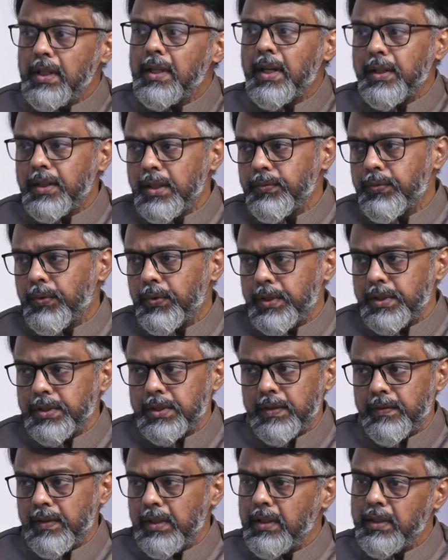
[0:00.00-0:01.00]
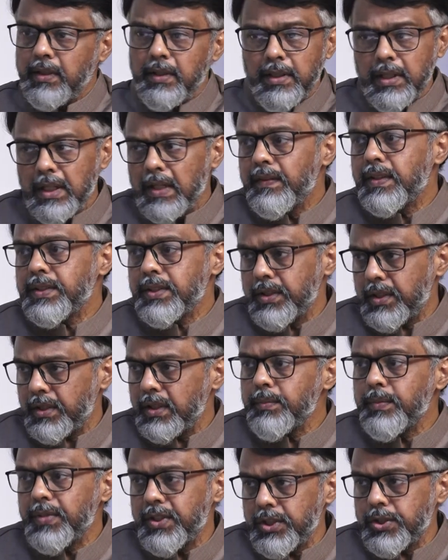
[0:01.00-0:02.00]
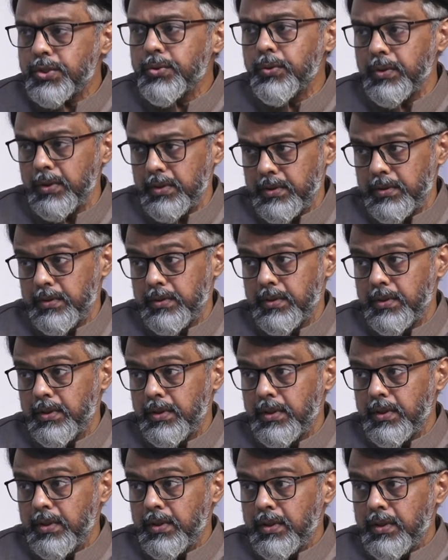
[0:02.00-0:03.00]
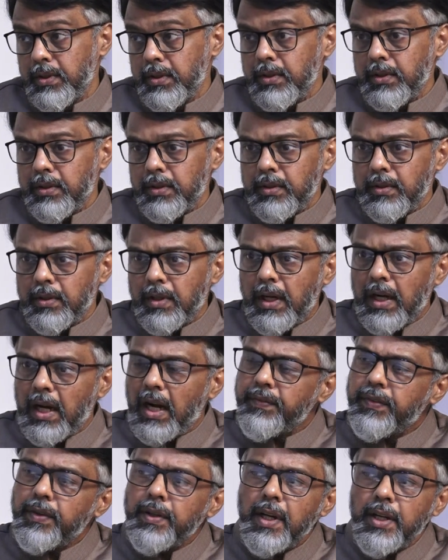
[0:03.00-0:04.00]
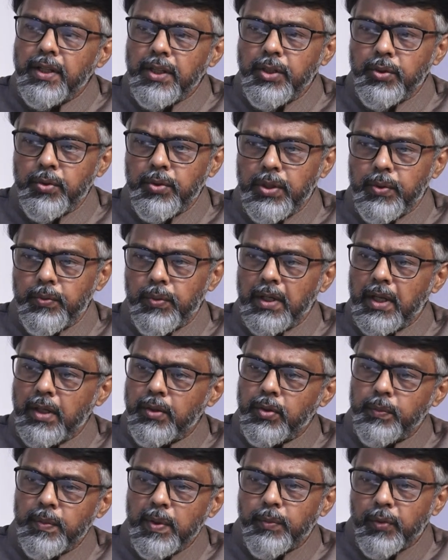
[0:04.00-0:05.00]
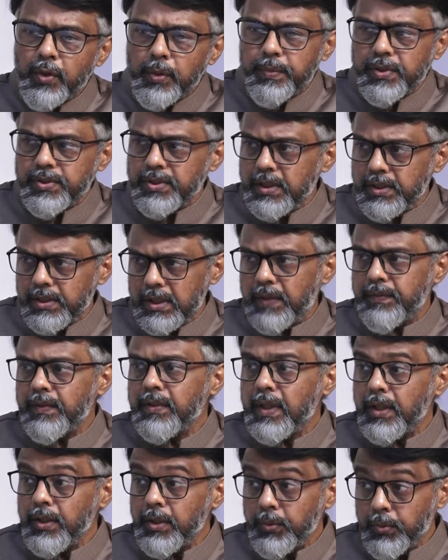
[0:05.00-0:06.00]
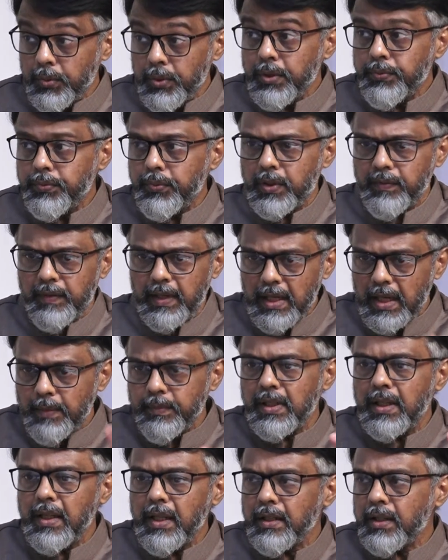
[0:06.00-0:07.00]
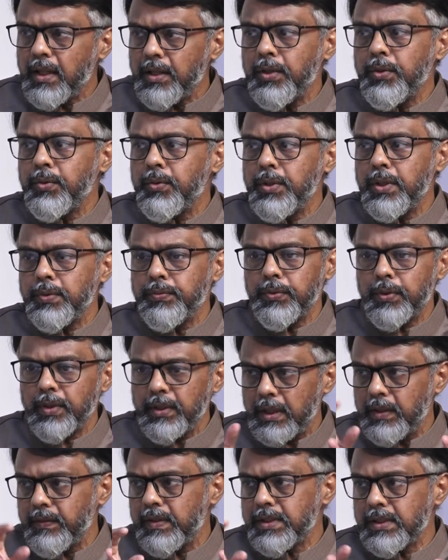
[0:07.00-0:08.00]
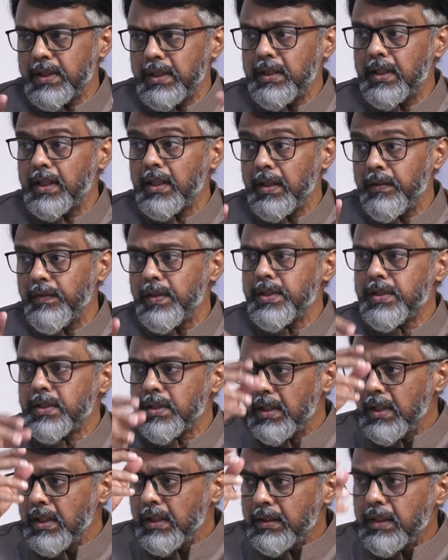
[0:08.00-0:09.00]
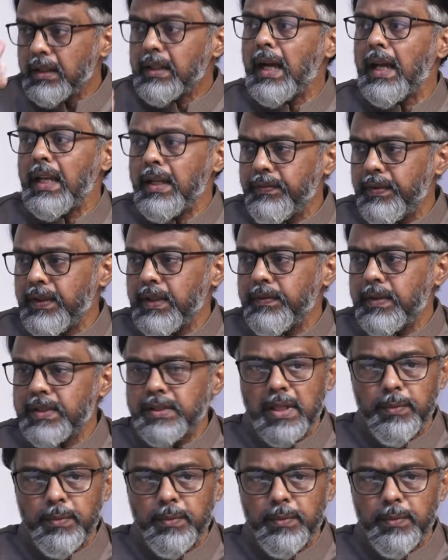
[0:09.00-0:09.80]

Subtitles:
1947 India was under the British rule. Right. After 1921, and to be more precise, after 1924. Why I am telling 1924? That was the year in which the Caliphate was